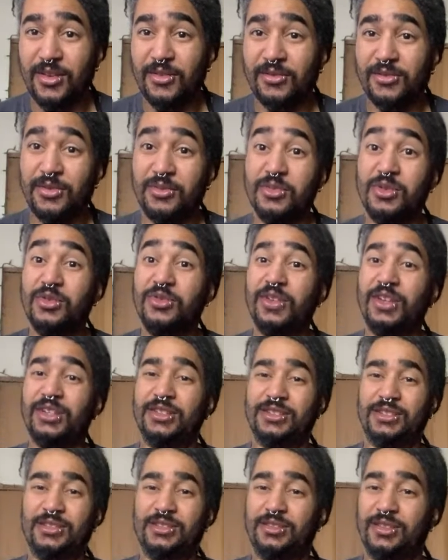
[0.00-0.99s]
for
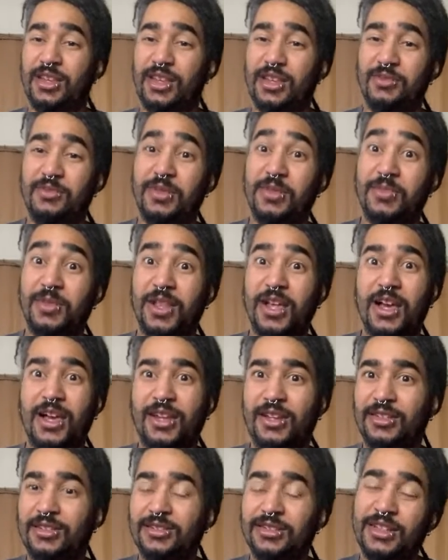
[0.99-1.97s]
movies and be
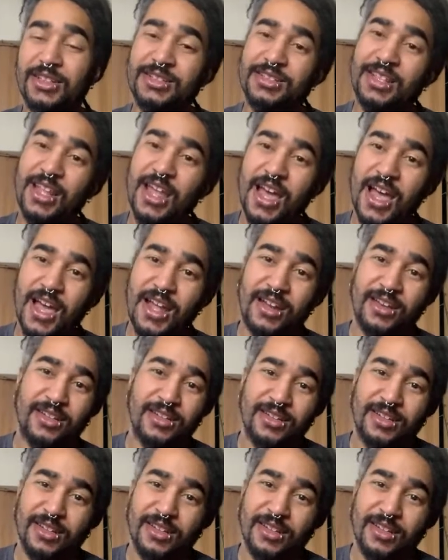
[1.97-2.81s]
blind. It's not.